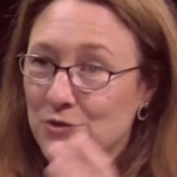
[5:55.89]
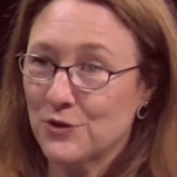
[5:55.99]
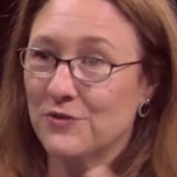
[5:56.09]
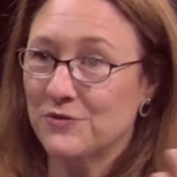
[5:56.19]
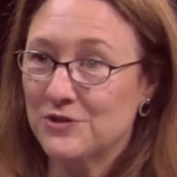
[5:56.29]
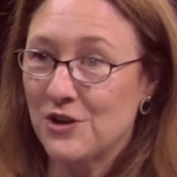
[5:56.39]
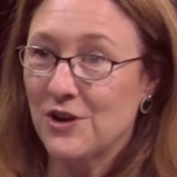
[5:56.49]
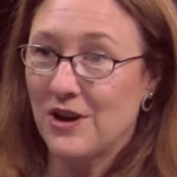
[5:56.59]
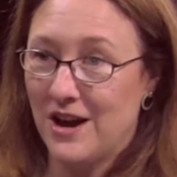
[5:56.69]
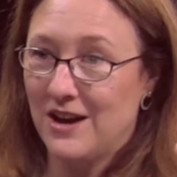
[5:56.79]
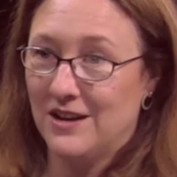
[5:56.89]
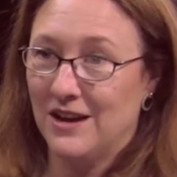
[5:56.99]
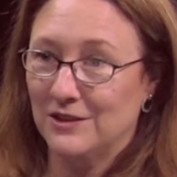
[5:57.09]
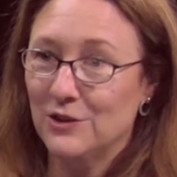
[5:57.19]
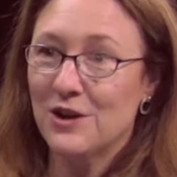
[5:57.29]
sort of took
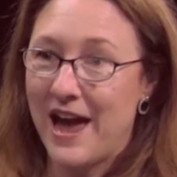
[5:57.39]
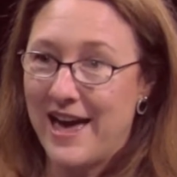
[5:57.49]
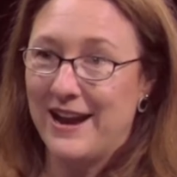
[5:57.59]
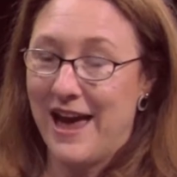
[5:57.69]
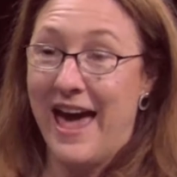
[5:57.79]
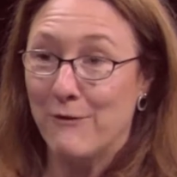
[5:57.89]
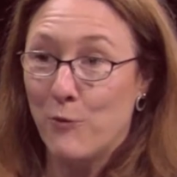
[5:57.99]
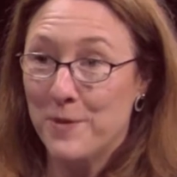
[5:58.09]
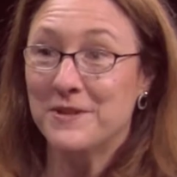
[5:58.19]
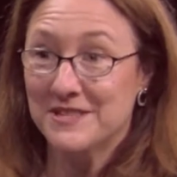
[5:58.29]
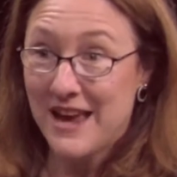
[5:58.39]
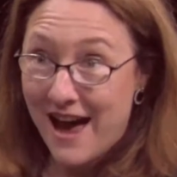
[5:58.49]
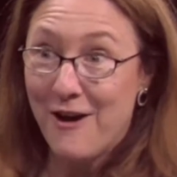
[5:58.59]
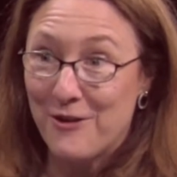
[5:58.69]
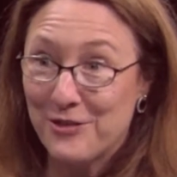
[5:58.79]
a look at women's
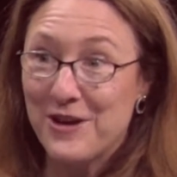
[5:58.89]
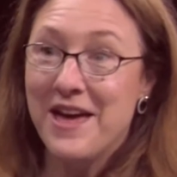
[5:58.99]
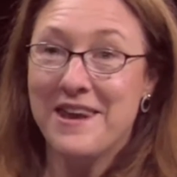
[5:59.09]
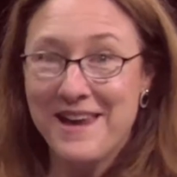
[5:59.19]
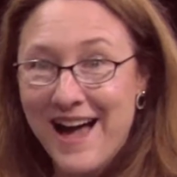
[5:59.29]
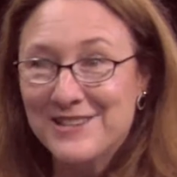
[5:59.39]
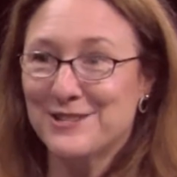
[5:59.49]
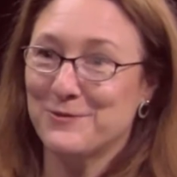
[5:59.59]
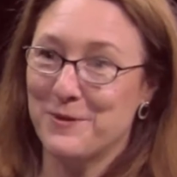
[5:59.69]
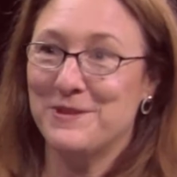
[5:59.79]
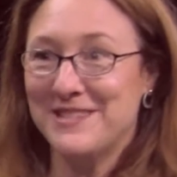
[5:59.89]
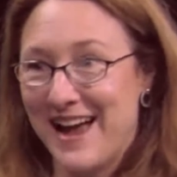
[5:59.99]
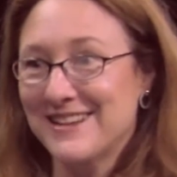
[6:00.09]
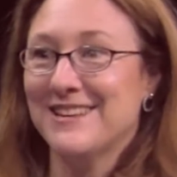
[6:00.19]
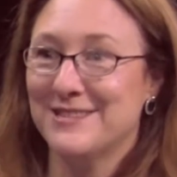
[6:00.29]
health, not just women's
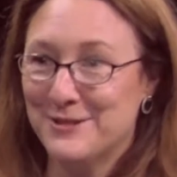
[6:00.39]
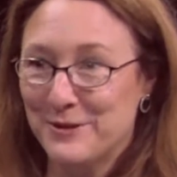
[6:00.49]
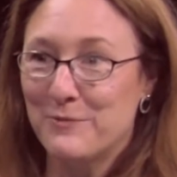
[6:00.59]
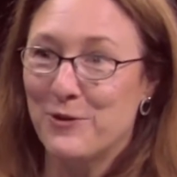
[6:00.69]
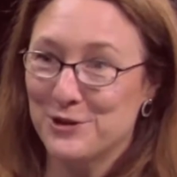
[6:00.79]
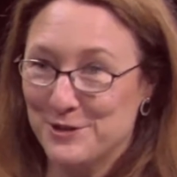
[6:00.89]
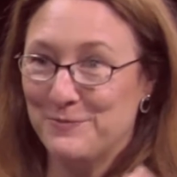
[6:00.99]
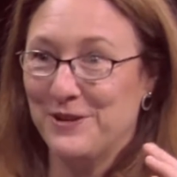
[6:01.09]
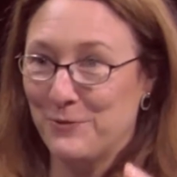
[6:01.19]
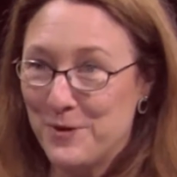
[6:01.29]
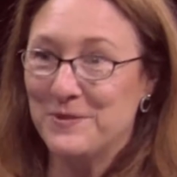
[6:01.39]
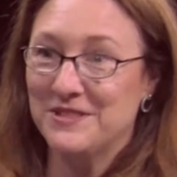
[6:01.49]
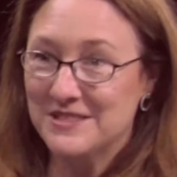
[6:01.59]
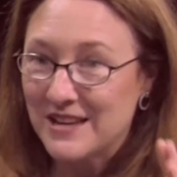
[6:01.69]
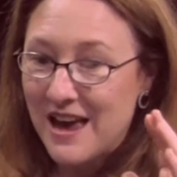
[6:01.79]
access to abortion, but women's